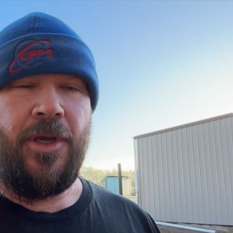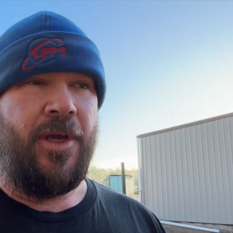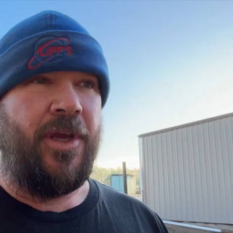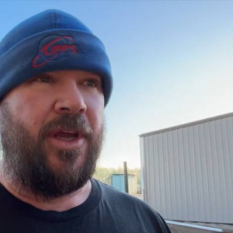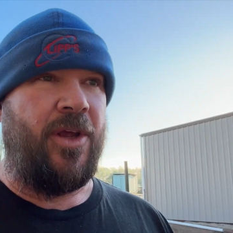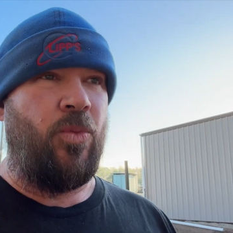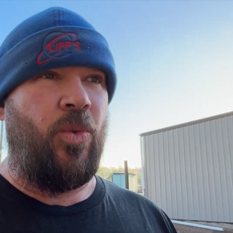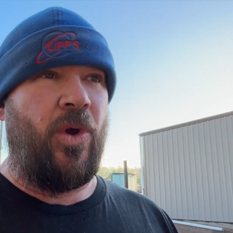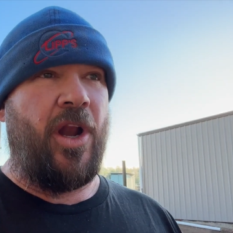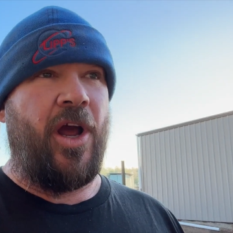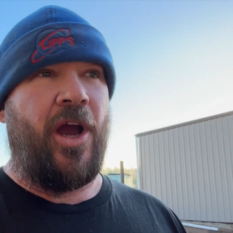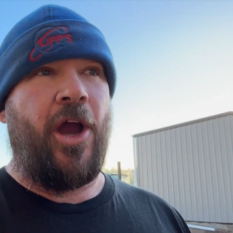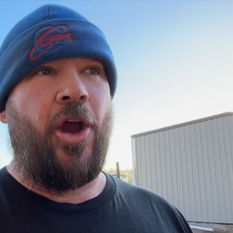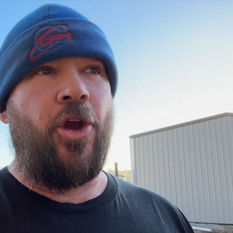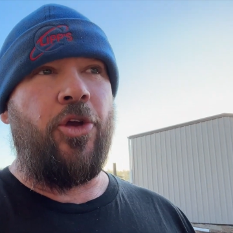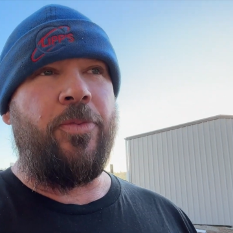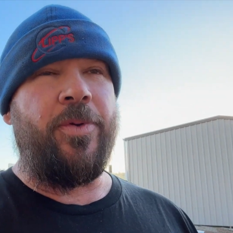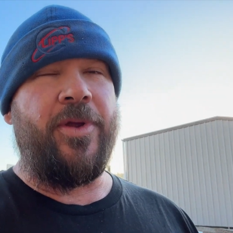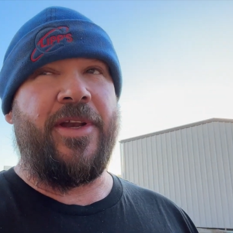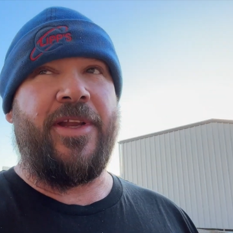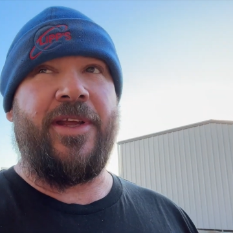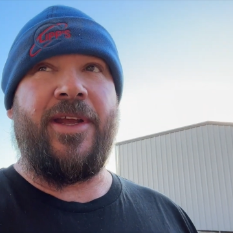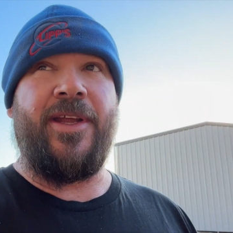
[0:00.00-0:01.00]
and when I
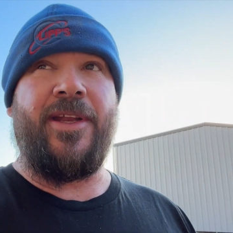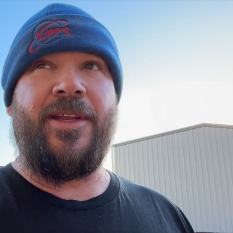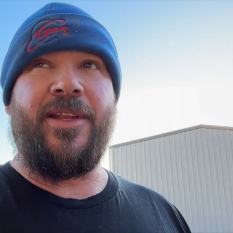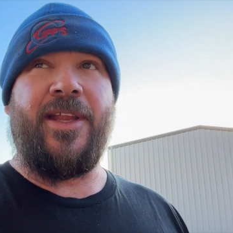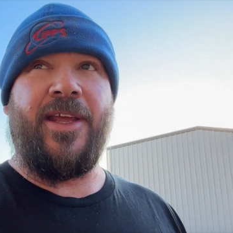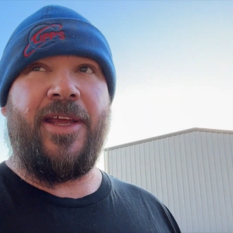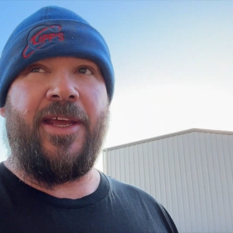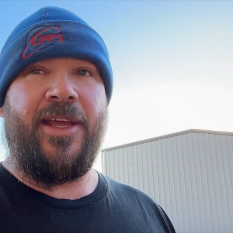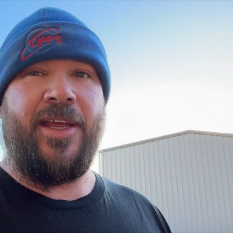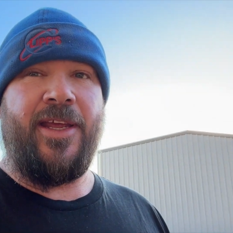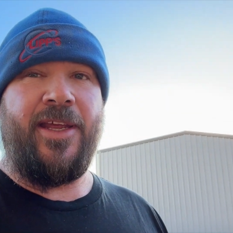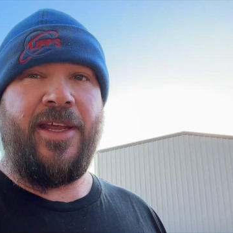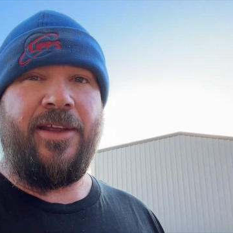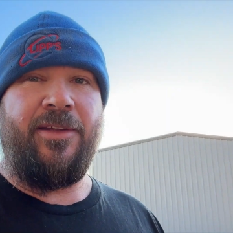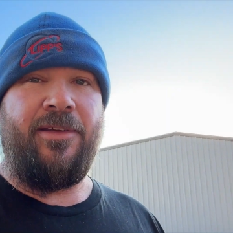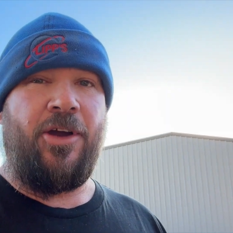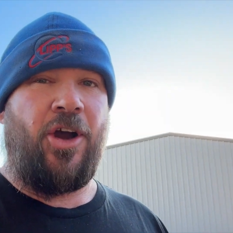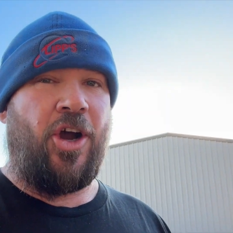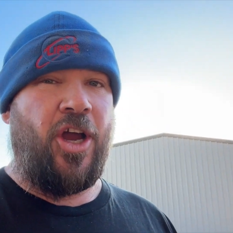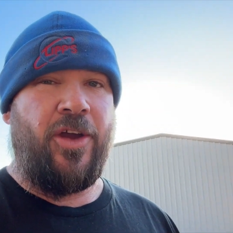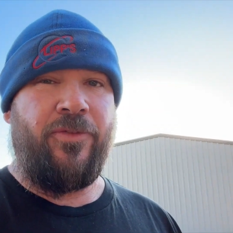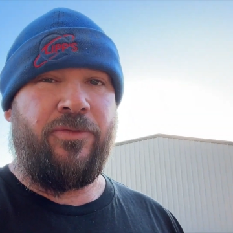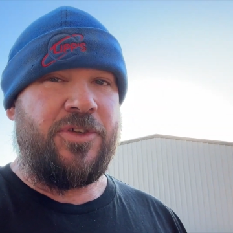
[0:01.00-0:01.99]
opened it, the
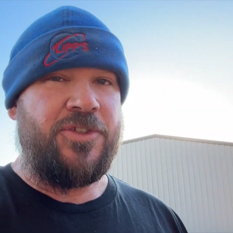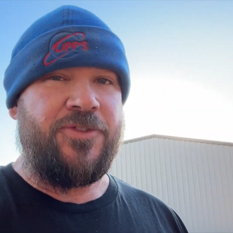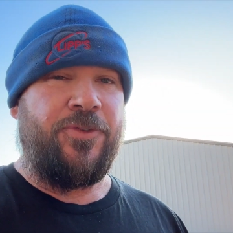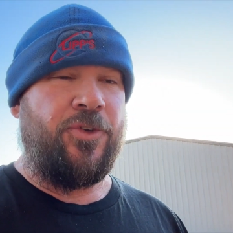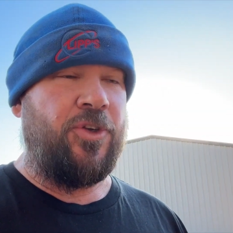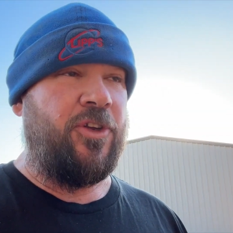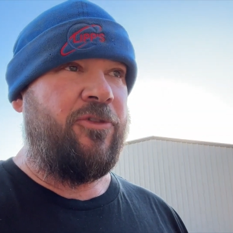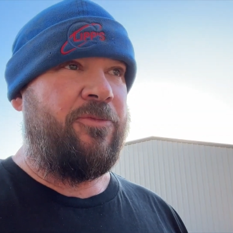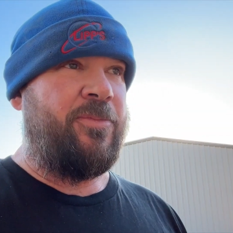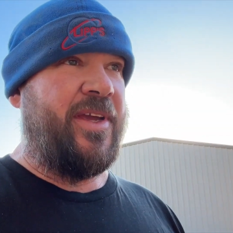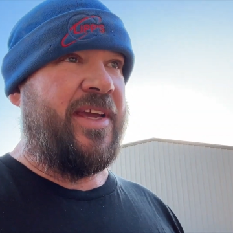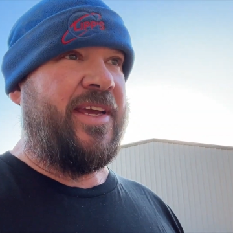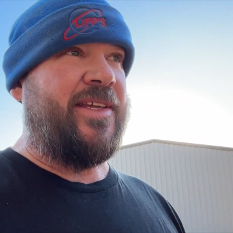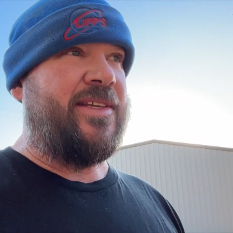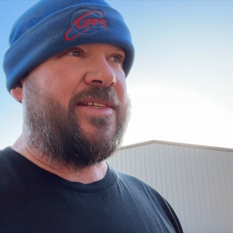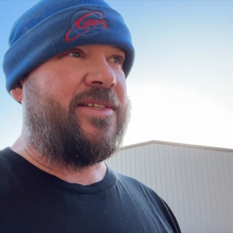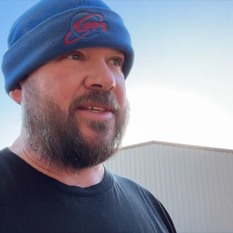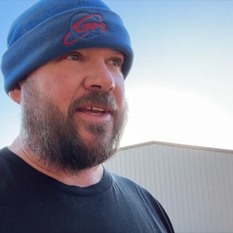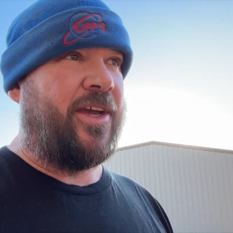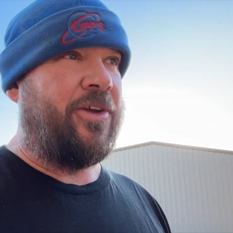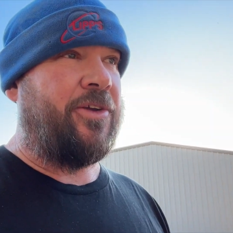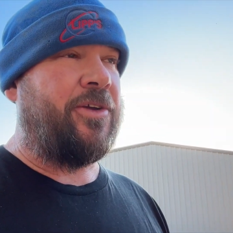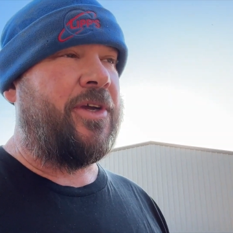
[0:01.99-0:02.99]
hive was full of bees.
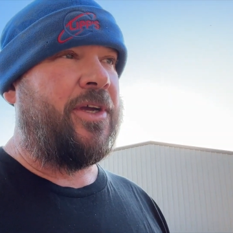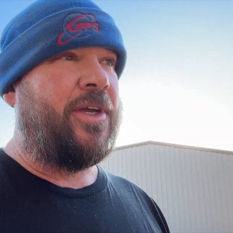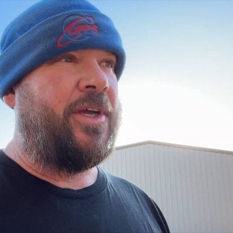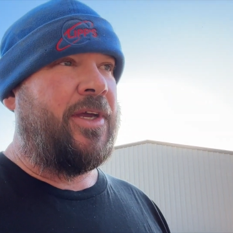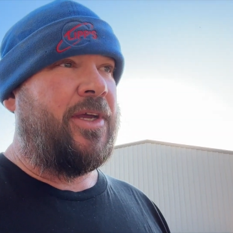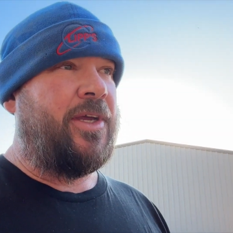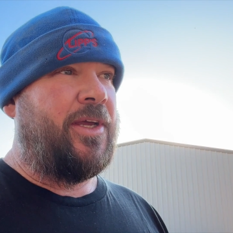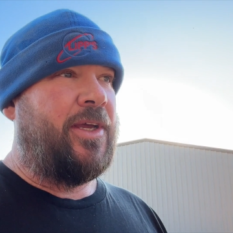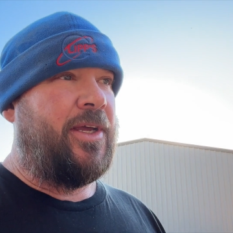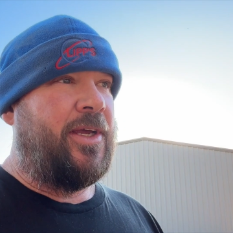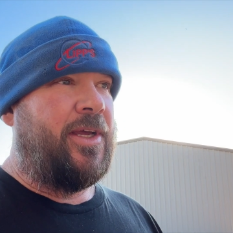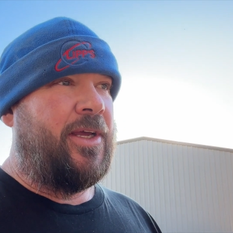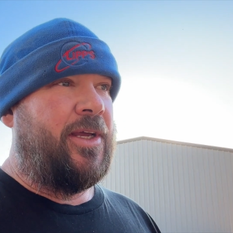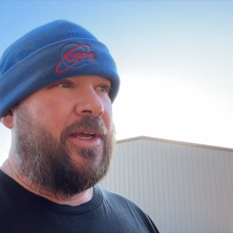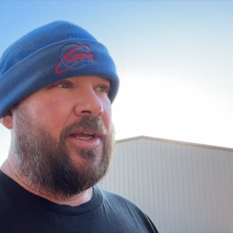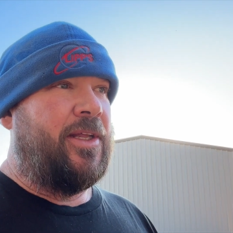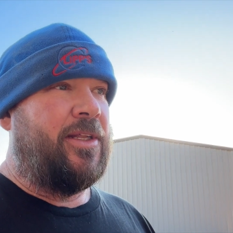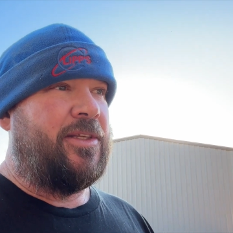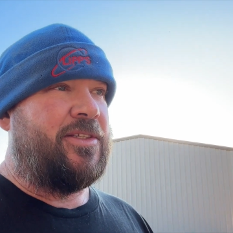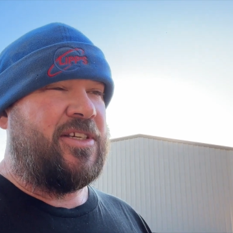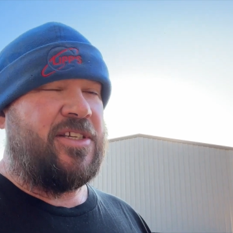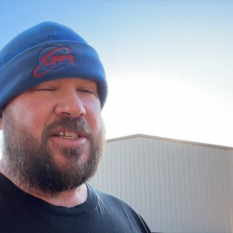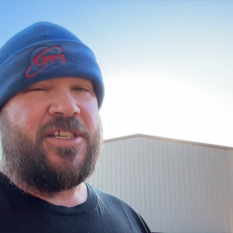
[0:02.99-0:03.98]
So
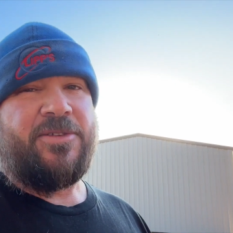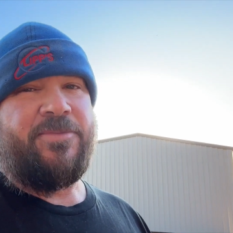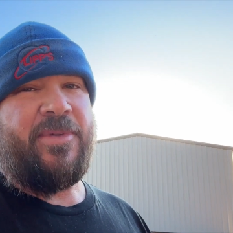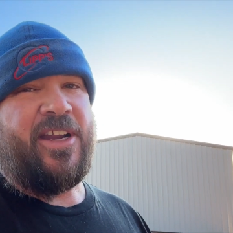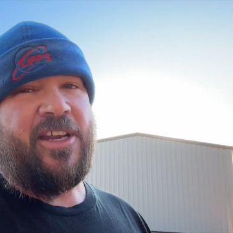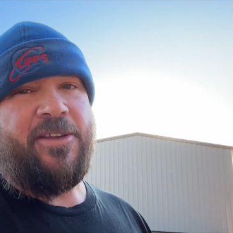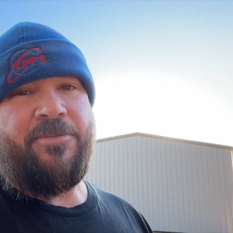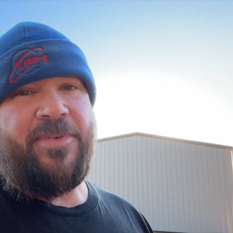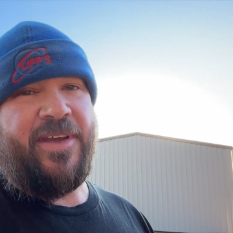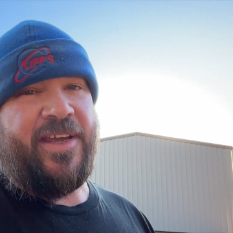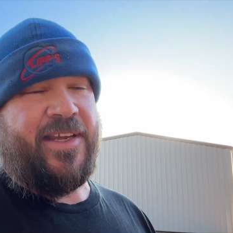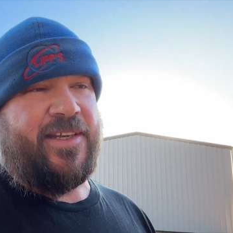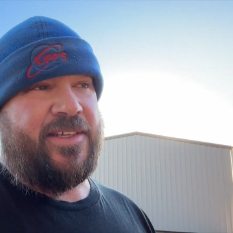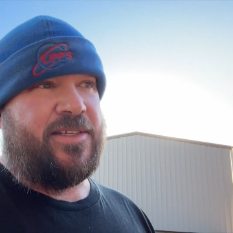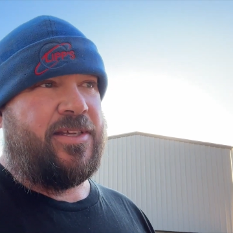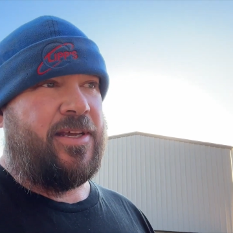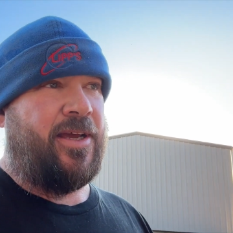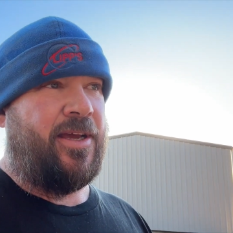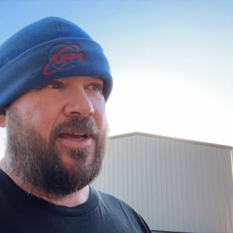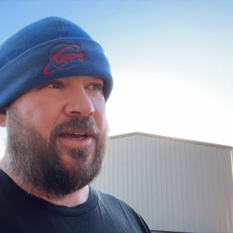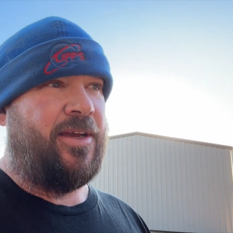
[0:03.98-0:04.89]
just as many bees,